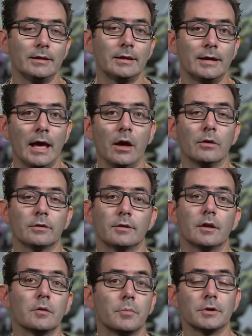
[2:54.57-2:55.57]
the accounts
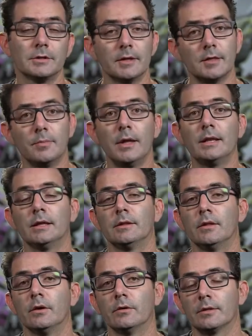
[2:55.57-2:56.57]
that are participating
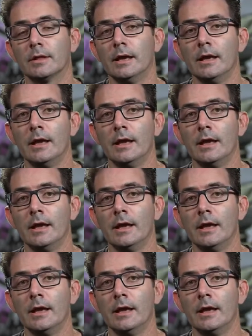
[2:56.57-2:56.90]
in those